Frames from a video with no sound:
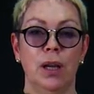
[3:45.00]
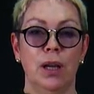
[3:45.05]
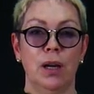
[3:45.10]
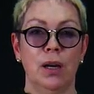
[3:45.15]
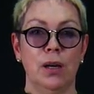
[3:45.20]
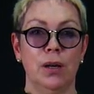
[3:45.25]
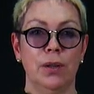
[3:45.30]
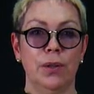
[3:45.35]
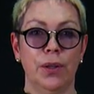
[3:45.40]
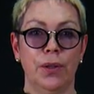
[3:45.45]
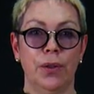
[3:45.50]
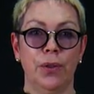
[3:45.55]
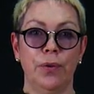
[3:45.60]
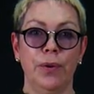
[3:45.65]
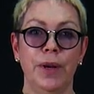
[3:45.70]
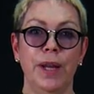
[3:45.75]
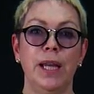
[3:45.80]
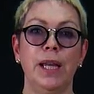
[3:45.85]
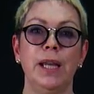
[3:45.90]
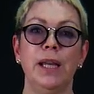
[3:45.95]
The
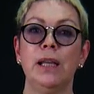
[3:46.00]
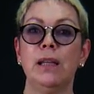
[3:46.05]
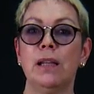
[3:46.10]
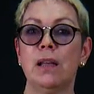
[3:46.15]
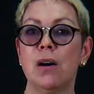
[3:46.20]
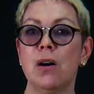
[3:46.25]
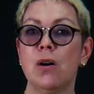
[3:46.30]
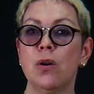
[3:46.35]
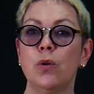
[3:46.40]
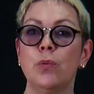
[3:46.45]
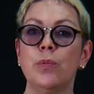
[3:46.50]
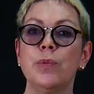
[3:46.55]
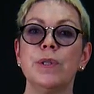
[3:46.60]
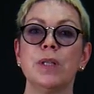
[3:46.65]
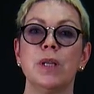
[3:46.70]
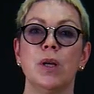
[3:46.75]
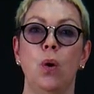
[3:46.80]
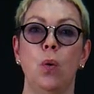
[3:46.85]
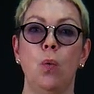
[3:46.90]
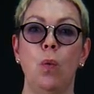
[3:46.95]
3 kilo-ohms
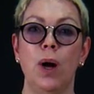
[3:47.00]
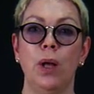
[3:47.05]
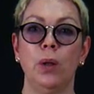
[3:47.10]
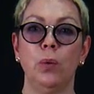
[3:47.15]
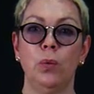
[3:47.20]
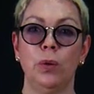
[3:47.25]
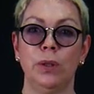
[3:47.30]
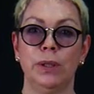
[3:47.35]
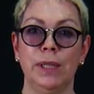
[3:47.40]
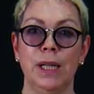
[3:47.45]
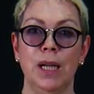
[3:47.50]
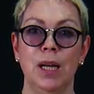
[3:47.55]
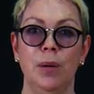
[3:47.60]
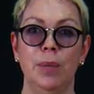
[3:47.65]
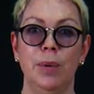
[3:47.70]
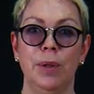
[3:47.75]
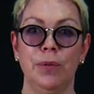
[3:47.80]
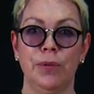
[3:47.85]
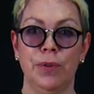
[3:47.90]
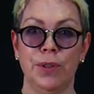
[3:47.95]
1-watt
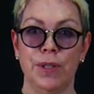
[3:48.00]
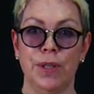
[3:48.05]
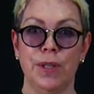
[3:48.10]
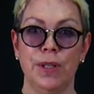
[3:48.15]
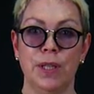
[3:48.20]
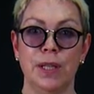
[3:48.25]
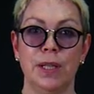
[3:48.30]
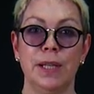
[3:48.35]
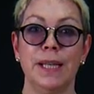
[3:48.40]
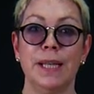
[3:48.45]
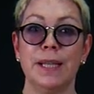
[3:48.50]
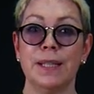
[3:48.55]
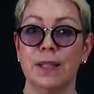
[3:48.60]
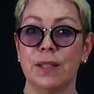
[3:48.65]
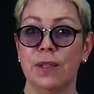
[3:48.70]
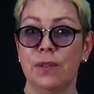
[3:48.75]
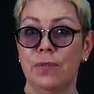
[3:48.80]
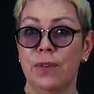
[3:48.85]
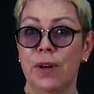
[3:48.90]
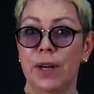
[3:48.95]
carbon resistor is a
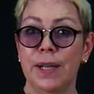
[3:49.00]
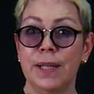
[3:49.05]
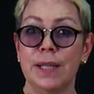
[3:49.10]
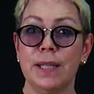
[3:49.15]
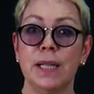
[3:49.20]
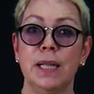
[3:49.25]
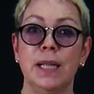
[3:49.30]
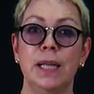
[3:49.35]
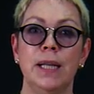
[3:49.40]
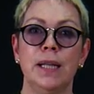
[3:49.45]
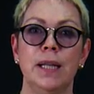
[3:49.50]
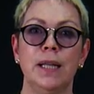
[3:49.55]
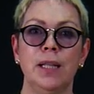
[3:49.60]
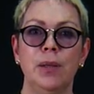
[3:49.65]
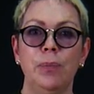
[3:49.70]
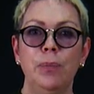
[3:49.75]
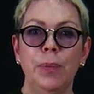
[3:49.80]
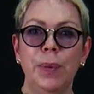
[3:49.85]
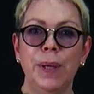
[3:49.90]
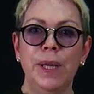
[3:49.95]
device that
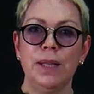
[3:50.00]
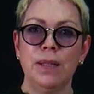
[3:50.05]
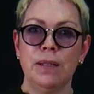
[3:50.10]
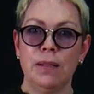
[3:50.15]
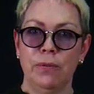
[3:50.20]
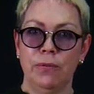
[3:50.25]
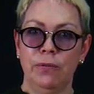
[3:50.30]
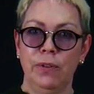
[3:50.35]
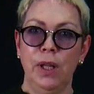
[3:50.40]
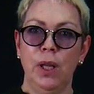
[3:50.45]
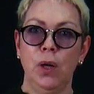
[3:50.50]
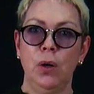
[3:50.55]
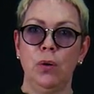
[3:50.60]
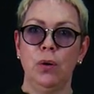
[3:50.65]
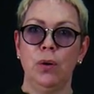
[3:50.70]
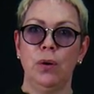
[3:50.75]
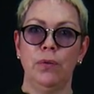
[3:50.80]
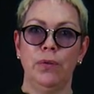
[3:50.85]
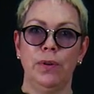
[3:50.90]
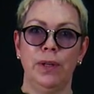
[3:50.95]
impedes the flow
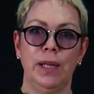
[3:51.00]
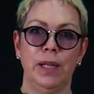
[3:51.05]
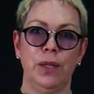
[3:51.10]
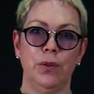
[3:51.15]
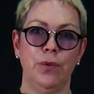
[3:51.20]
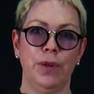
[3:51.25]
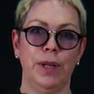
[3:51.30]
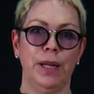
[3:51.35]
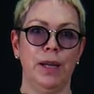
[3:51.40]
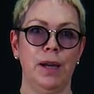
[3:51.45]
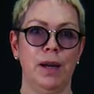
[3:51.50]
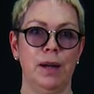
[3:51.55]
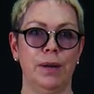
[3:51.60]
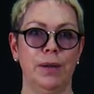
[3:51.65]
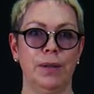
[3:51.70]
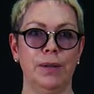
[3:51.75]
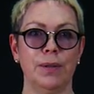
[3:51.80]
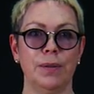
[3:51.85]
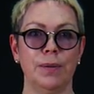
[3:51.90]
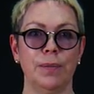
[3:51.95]
of electric
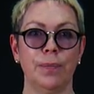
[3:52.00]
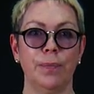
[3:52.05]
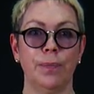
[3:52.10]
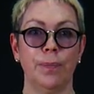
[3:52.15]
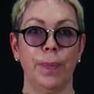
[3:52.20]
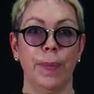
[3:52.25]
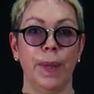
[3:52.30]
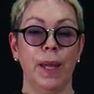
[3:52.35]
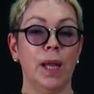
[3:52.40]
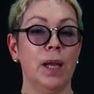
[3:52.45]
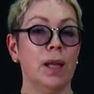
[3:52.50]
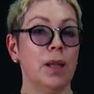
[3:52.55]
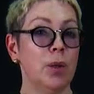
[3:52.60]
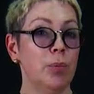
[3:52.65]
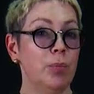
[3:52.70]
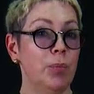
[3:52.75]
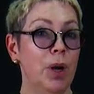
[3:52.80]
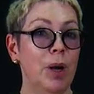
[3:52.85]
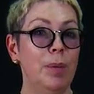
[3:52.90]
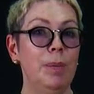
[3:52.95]
current. The
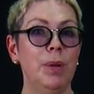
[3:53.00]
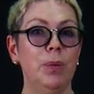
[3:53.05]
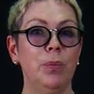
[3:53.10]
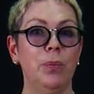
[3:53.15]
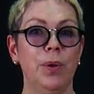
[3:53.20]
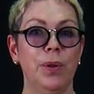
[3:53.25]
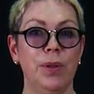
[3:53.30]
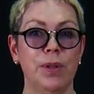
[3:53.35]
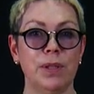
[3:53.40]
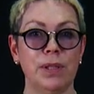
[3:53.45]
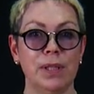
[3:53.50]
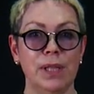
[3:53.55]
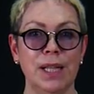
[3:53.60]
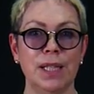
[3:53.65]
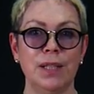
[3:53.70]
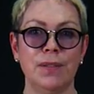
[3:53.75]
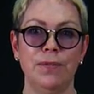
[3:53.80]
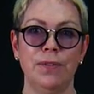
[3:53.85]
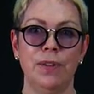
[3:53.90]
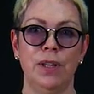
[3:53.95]
problem with this
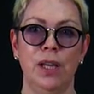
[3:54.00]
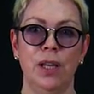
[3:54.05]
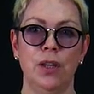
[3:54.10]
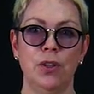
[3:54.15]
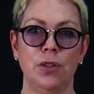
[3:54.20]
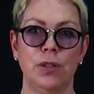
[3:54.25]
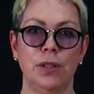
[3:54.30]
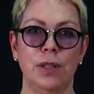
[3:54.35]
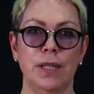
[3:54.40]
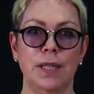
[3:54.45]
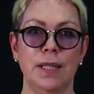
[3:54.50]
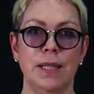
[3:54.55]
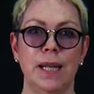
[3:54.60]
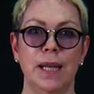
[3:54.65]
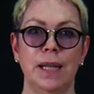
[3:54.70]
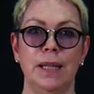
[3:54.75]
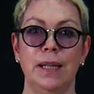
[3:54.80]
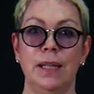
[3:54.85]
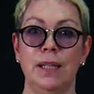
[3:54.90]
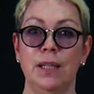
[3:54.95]
classification is
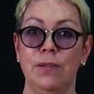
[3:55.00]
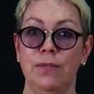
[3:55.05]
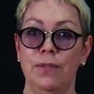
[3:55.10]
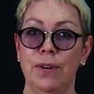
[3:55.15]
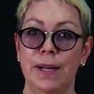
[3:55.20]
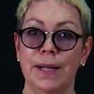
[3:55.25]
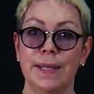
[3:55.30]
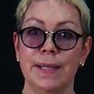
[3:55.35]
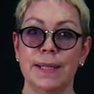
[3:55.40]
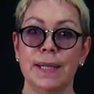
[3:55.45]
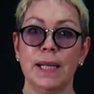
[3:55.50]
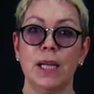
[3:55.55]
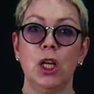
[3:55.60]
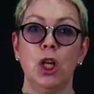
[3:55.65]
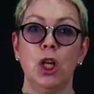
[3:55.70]
that the device